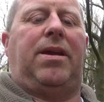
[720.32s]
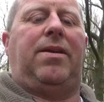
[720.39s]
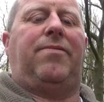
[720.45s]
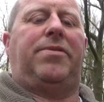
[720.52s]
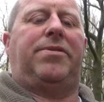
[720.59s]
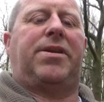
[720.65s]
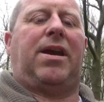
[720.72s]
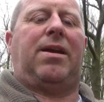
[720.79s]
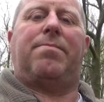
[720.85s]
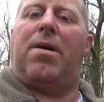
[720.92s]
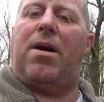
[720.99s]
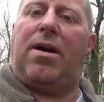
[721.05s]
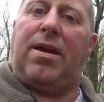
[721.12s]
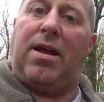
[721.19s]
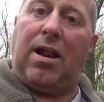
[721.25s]
even take
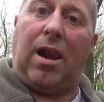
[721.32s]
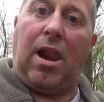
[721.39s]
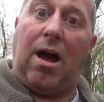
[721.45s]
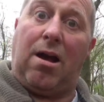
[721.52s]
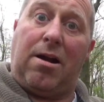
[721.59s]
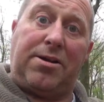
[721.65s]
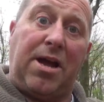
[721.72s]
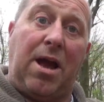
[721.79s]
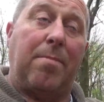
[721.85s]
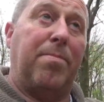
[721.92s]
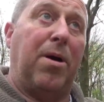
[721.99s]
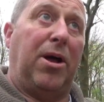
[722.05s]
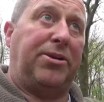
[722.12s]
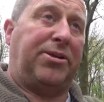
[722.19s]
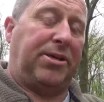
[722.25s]
my lard
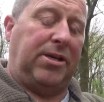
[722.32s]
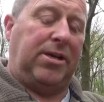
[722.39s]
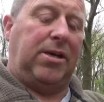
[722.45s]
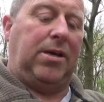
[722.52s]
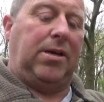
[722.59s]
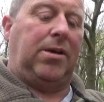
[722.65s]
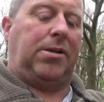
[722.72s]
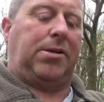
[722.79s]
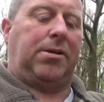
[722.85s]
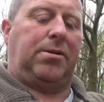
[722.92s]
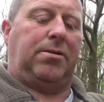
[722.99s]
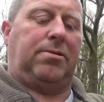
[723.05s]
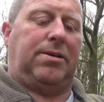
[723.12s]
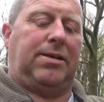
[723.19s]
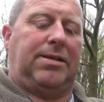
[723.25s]
butt
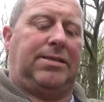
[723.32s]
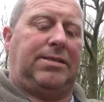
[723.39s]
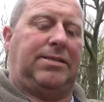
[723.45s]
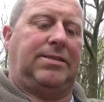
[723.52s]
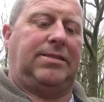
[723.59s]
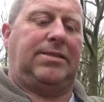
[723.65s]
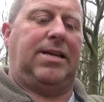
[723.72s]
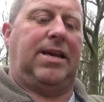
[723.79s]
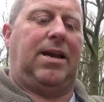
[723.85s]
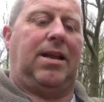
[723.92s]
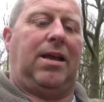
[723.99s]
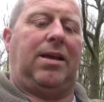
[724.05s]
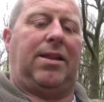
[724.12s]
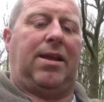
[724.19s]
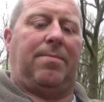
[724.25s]
so uh, yeah, I
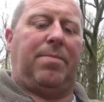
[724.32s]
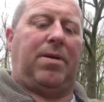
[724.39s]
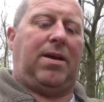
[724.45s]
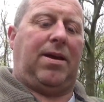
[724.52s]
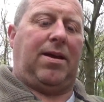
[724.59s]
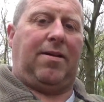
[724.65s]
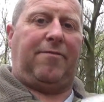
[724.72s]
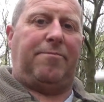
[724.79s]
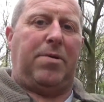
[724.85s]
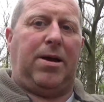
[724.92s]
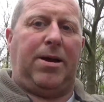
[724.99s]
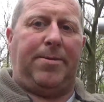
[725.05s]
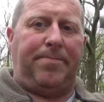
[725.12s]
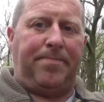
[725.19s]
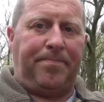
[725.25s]
like them. I have
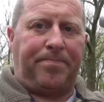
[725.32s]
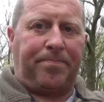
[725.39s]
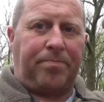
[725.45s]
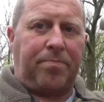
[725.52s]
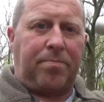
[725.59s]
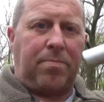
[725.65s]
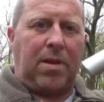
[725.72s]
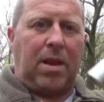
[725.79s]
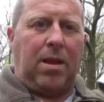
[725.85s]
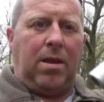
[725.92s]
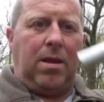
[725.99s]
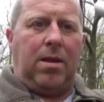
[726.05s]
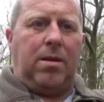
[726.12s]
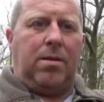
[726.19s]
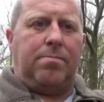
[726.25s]
my
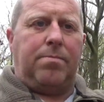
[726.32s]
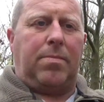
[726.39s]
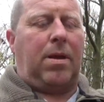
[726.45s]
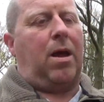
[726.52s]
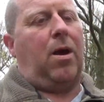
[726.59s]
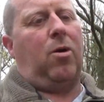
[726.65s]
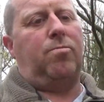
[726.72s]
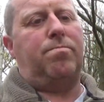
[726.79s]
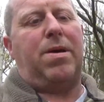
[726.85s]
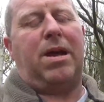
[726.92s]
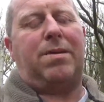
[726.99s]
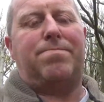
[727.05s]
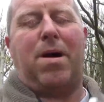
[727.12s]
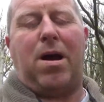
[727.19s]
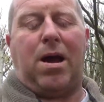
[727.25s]

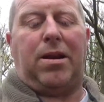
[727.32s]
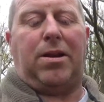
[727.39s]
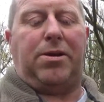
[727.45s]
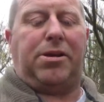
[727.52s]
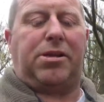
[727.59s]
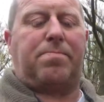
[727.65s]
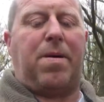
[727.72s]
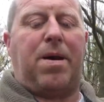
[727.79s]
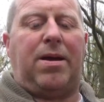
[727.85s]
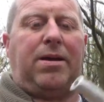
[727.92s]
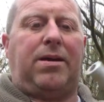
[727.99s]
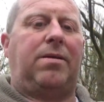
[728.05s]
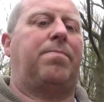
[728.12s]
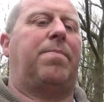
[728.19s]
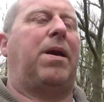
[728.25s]
homemade marlin
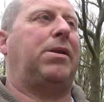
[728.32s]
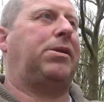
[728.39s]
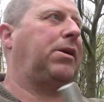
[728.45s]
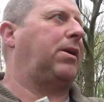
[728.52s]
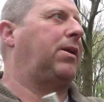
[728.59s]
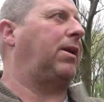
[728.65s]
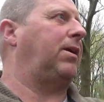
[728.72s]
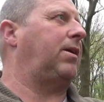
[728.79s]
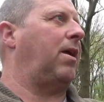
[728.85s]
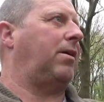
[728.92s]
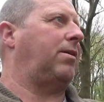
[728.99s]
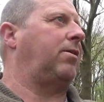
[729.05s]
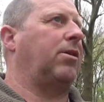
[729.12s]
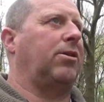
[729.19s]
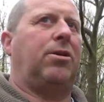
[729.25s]
spike. Basically,
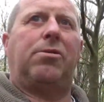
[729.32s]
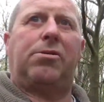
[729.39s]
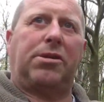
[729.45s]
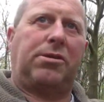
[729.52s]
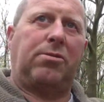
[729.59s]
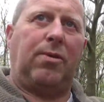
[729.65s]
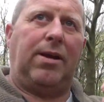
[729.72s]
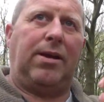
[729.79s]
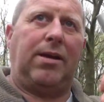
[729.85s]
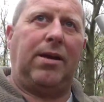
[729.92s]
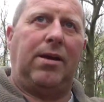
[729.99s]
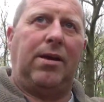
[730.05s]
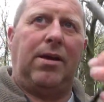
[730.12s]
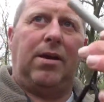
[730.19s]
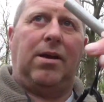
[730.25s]
you could use a twig.
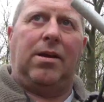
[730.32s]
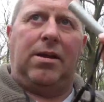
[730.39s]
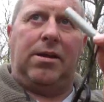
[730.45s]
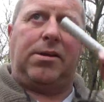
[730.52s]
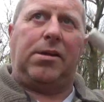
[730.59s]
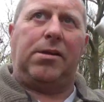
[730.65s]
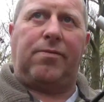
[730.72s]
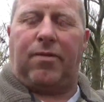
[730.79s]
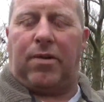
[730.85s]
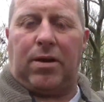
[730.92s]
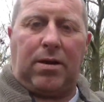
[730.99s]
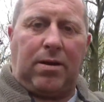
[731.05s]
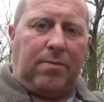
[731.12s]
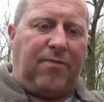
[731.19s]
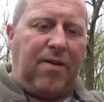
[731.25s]
This is for
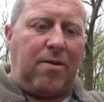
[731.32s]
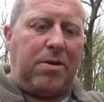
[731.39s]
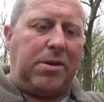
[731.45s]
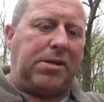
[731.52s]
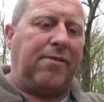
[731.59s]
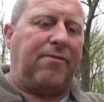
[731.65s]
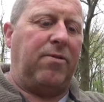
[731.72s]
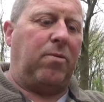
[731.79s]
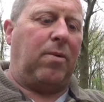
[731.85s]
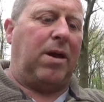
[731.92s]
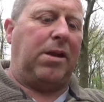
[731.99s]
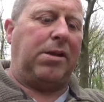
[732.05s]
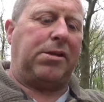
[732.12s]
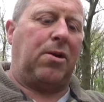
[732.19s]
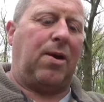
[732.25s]
various different
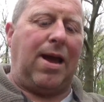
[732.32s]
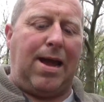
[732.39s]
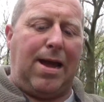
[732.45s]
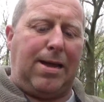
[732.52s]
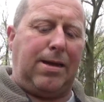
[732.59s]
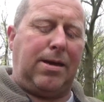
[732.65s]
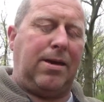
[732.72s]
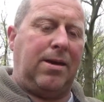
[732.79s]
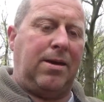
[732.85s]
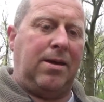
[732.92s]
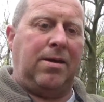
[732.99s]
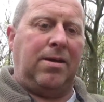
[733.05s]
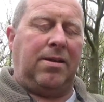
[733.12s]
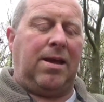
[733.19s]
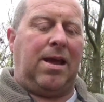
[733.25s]
ways to hang
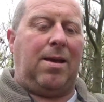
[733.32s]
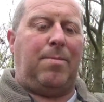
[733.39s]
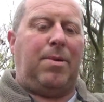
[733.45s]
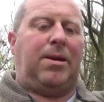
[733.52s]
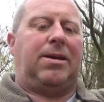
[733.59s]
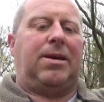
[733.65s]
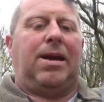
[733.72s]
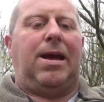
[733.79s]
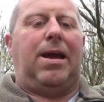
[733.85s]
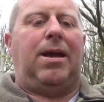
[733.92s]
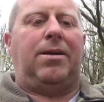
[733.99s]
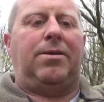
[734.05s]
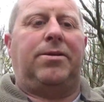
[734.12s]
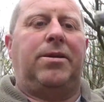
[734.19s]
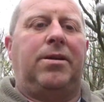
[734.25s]
the hammock
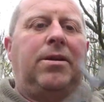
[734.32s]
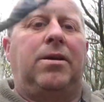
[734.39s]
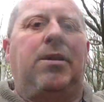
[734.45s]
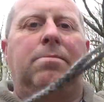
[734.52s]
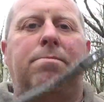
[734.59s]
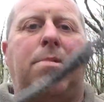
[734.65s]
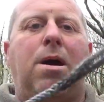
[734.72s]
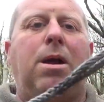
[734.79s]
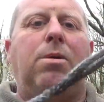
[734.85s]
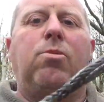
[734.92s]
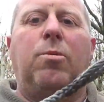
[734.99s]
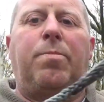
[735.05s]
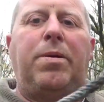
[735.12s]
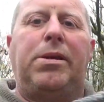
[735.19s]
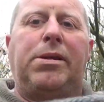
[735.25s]
and my
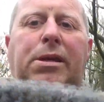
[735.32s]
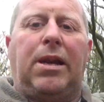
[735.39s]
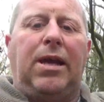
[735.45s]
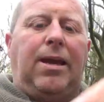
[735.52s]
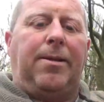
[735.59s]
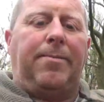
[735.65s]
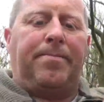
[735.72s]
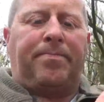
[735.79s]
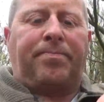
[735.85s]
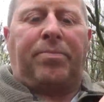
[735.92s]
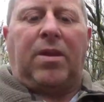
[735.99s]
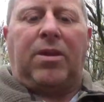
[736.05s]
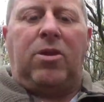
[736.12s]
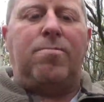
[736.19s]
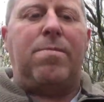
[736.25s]
whoopee sling.
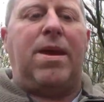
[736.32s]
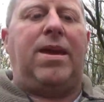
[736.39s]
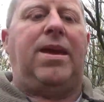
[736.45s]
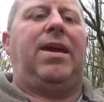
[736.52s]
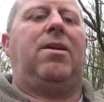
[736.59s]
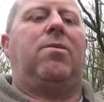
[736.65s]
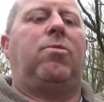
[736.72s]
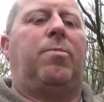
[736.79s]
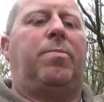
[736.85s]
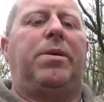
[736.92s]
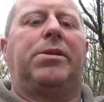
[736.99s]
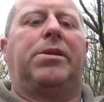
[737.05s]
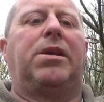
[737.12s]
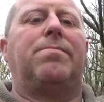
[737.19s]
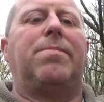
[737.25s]
You may hear whoopee
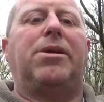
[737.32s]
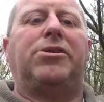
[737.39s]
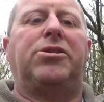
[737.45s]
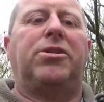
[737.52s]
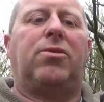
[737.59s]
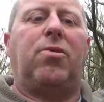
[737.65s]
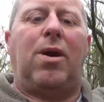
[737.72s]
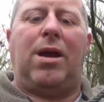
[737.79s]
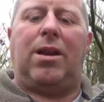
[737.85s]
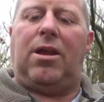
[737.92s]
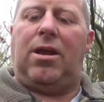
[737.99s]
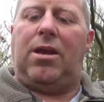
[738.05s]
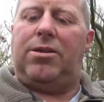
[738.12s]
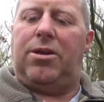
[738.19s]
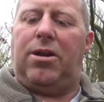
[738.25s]
sling mentioned quite a
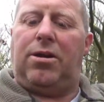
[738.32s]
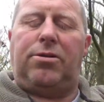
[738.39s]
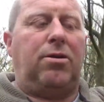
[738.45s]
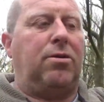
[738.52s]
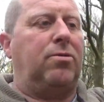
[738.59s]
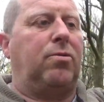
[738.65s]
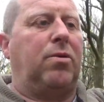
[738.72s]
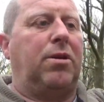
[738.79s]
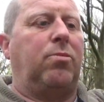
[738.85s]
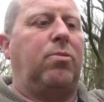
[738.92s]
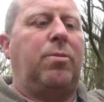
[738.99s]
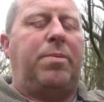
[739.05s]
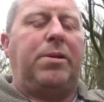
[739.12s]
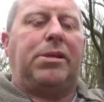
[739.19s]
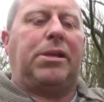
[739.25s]
lot and you not know what a
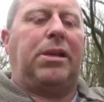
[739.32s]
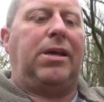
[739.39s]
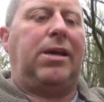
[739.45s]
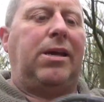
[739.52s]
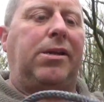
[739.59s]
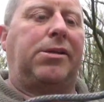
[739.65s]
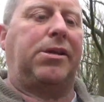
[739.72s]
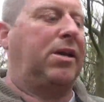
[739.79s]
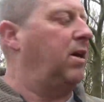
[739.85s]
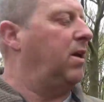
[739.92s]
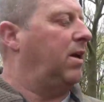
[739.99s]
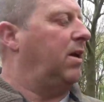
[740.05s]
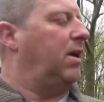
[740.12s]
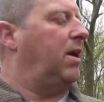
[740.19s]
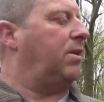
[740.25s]
whoopee sling is.
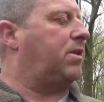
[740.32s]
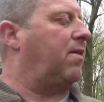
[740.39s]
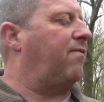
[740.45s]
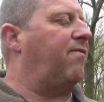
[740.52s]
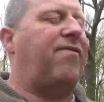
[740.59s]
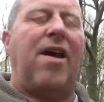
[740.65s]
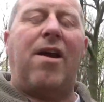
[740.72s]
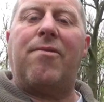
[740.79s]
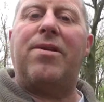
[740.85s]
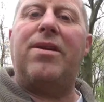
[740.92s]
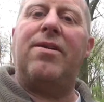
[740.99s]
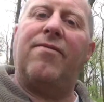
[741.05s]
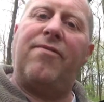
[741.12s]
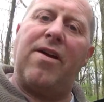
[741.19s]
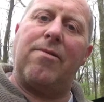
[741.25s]
It's a
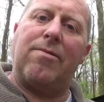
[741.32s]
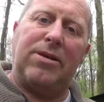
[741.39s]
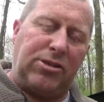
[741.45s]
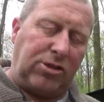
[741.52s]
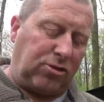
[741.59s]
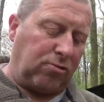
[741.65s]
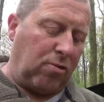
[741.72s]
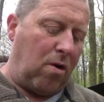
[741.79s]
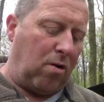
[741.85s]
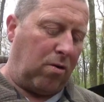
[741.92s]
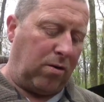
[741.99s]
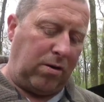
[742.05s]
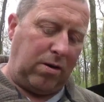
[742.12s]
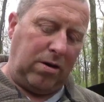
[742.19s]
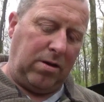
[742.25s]
very, very
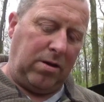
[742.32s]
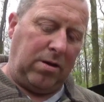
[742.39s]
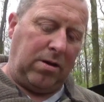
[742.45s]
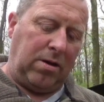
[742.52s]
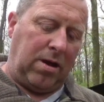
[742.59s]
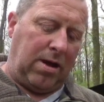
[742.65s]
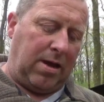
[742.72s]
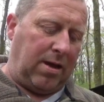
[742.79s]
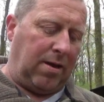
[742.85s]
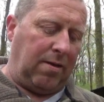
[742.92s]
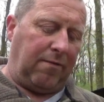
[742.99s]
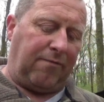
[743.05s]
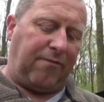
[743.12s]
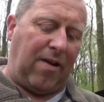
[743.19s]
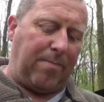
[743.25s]
strong uh,
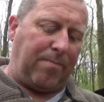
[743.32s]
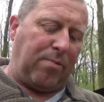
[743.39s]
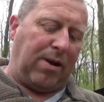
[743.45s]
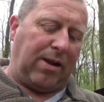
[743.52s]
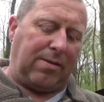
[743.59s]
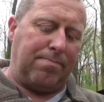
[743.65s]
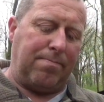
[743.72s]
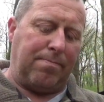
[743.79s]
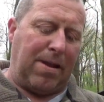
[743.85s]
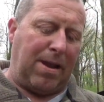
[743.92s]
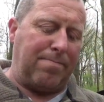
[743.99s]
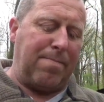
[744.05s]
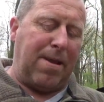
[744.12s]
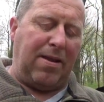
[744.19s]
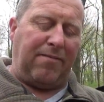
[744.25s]
fabric,
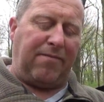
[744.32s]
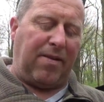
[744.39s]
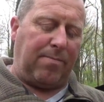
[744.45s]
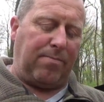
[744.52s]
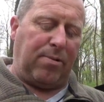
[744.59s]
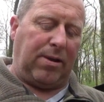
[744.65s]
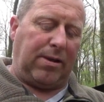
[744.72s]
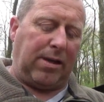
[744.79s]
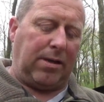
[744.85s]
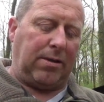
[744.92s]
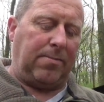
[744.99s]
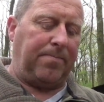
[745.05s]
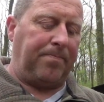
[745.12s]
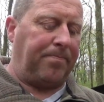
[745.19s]
man-made fabric and